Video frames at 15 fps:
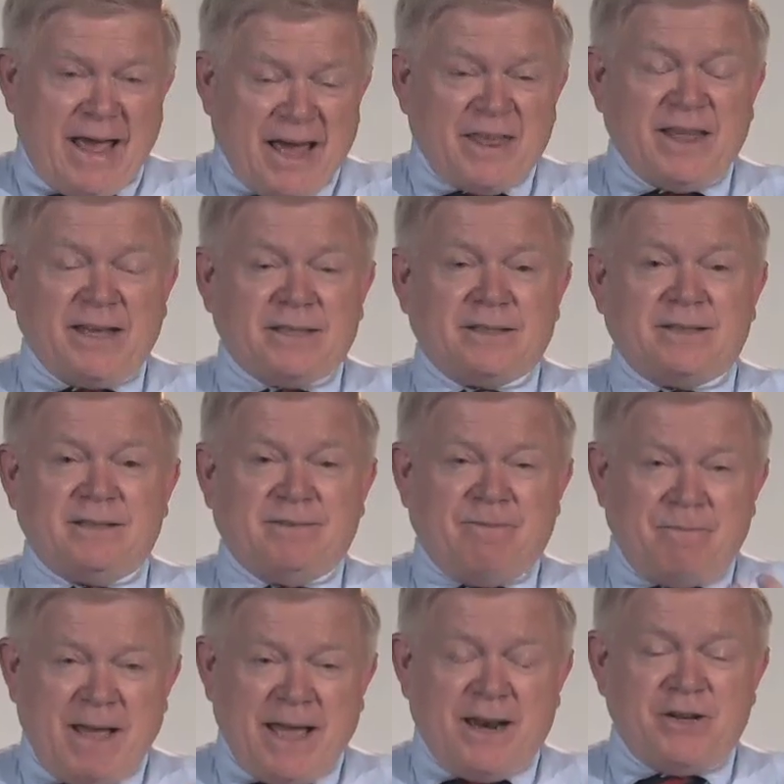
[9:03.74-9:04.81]
ethics
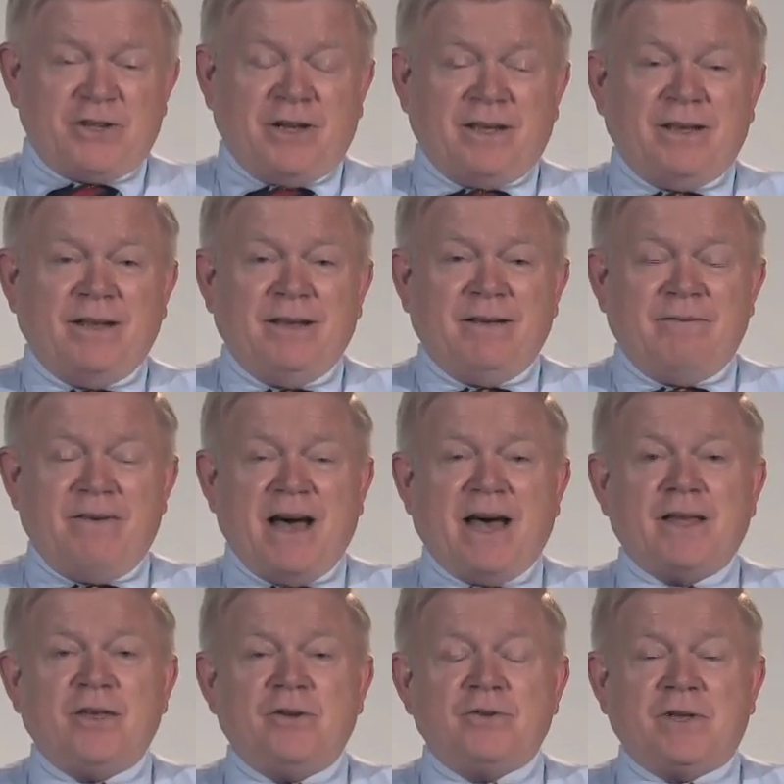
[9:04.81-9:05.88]
and managing
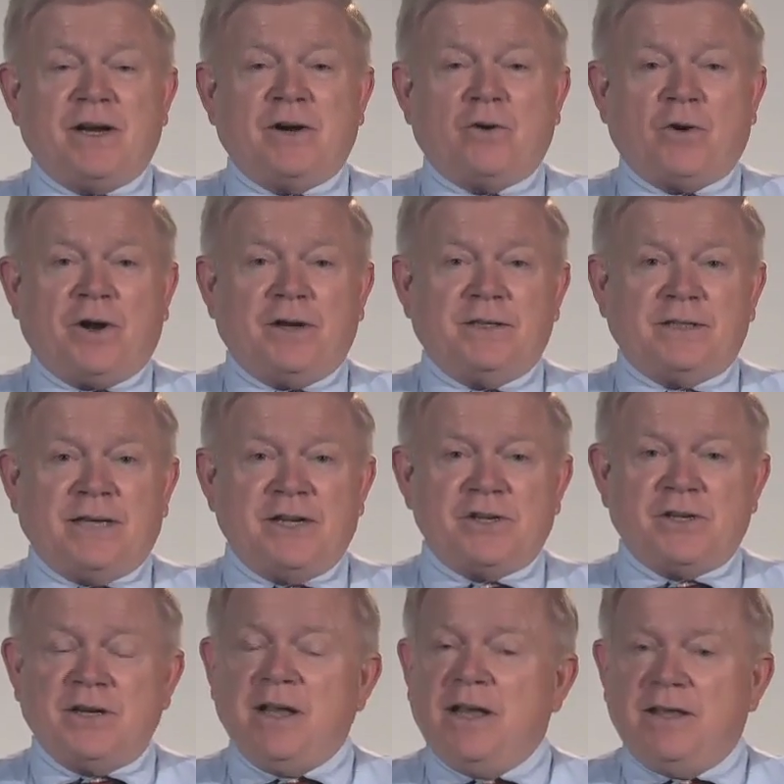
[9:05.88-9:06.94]
values in an
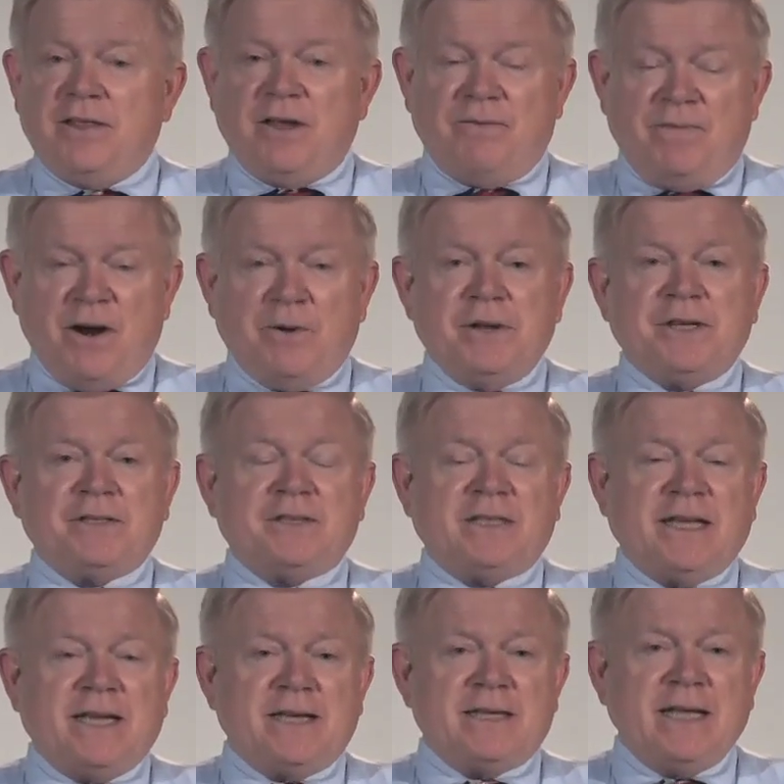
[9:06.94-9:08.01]
organization. They're very
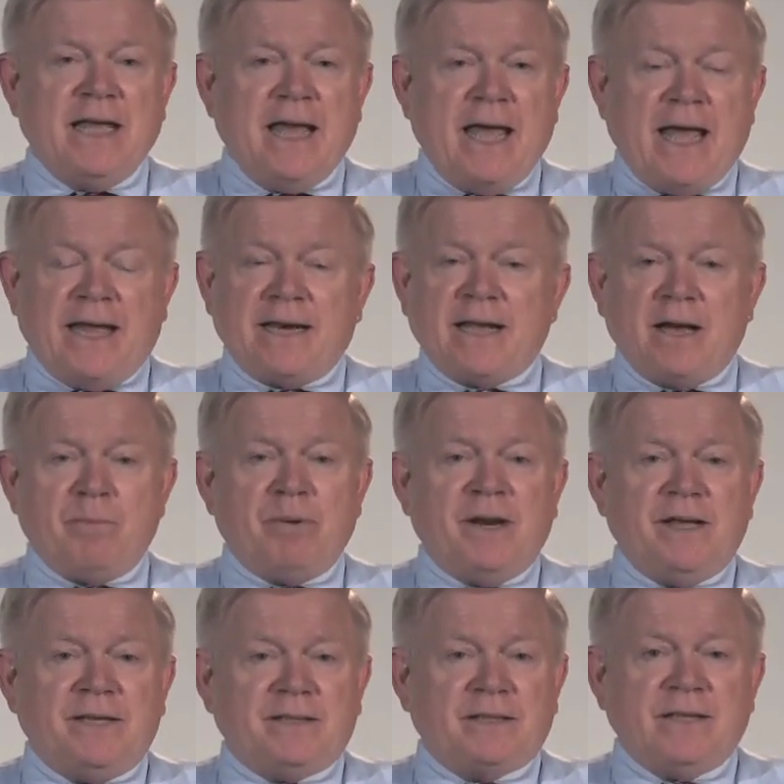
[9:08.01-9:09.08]
distinct, and
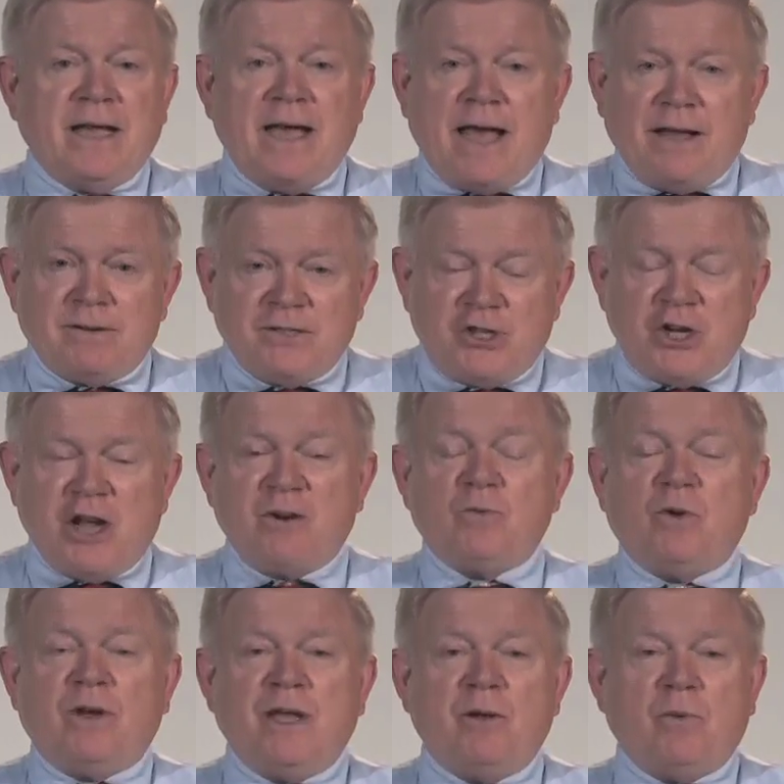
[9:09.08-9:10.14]
companies
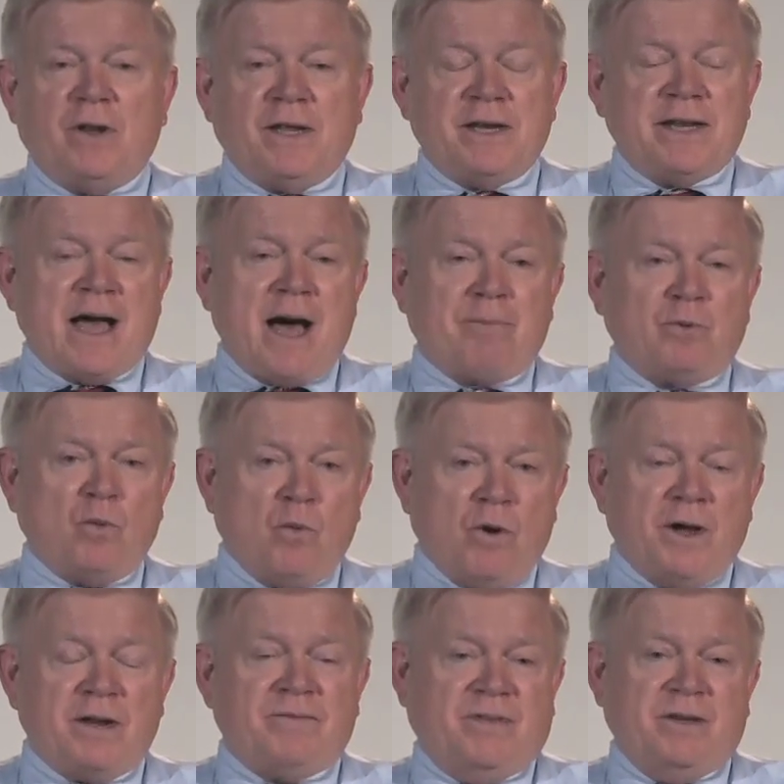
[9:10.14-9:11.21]
generally will adopt
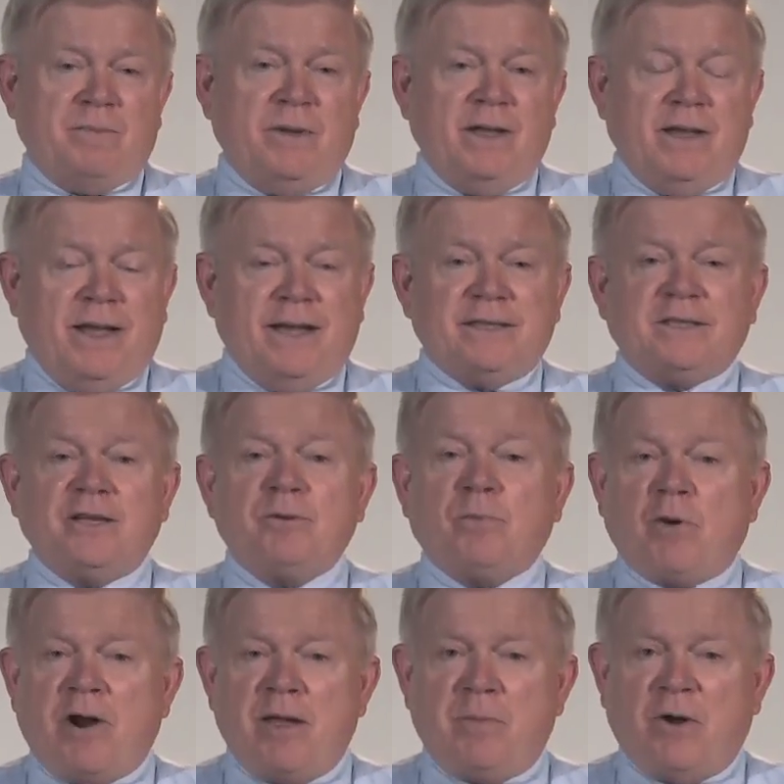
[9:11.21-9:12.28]
one of them as their
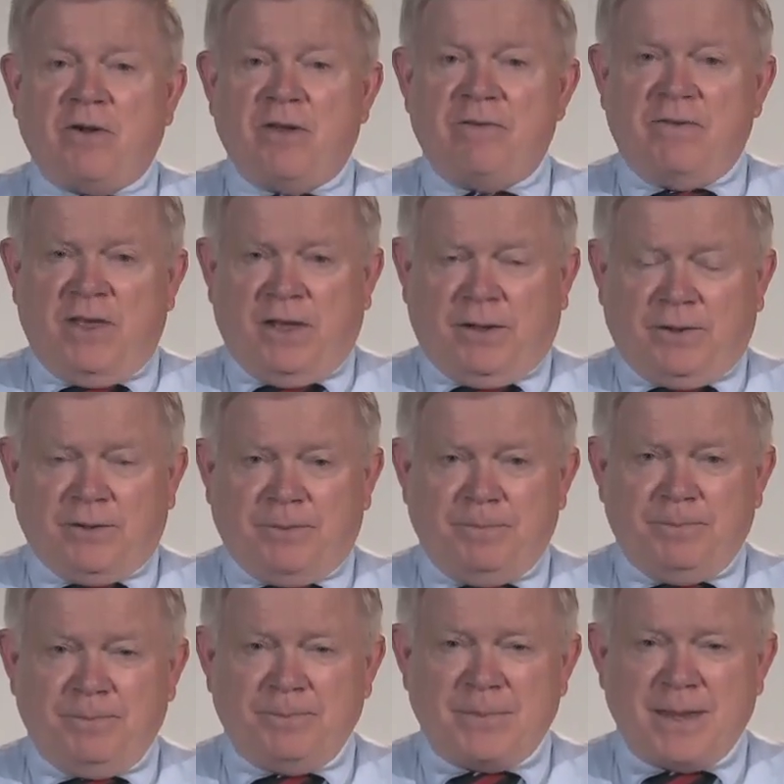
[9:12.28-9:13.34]
primary vehicle.
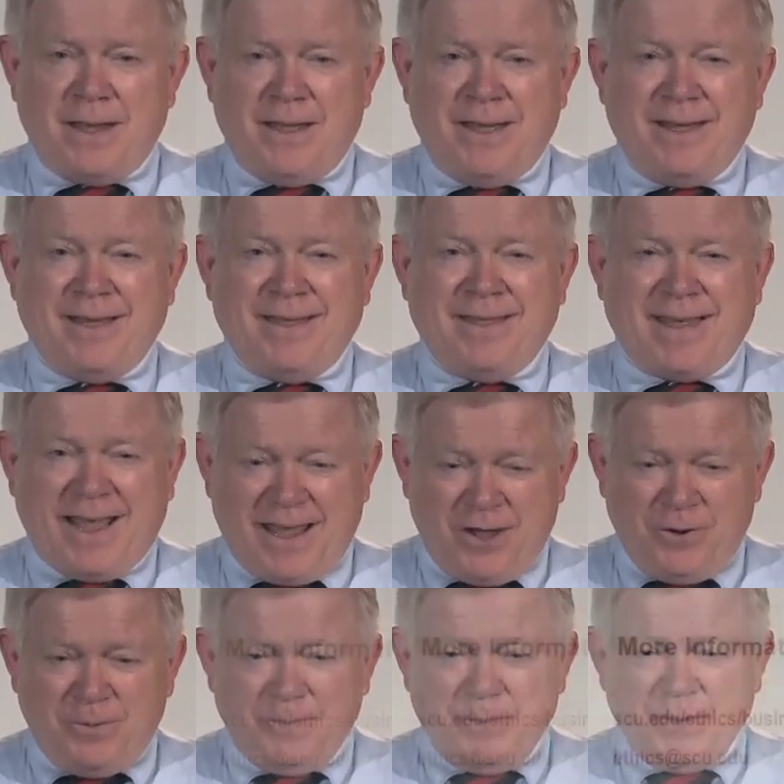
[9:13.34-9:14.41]
Thank you.